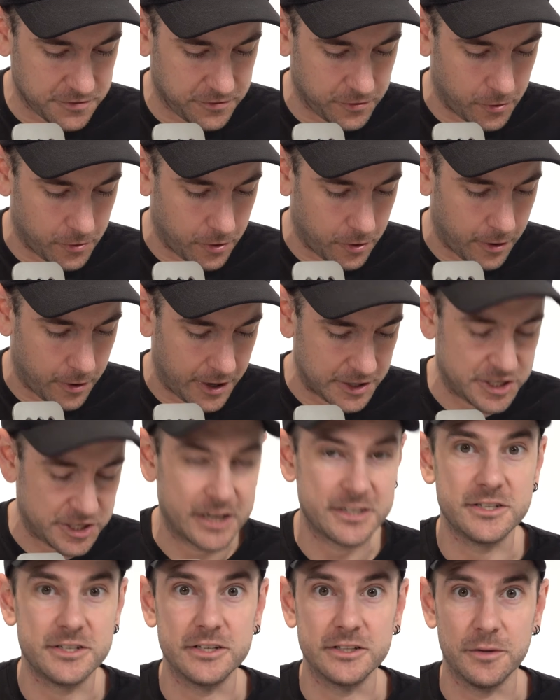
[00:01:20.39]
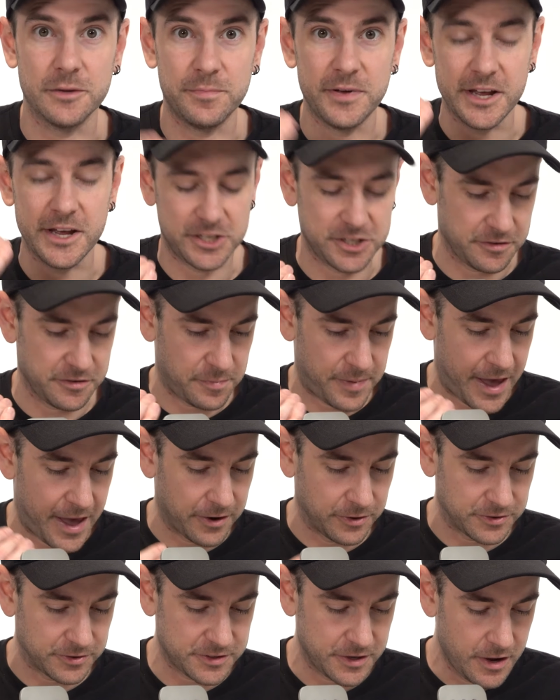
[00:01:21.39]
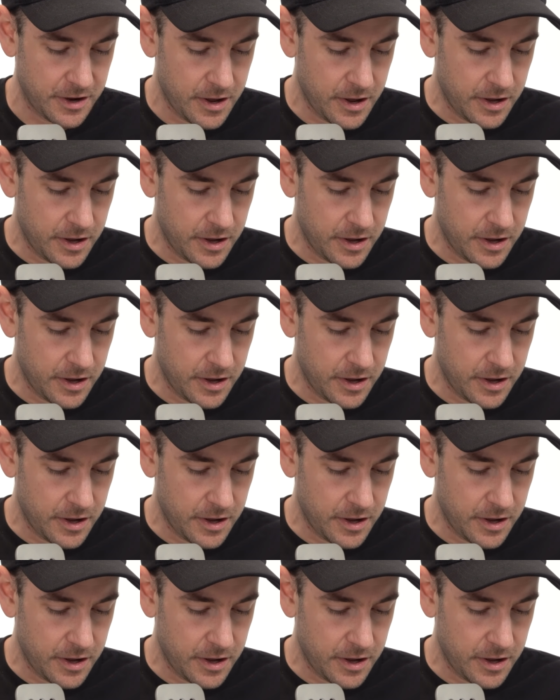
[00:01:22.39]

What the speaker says: for adjusting the pitch of the pedals,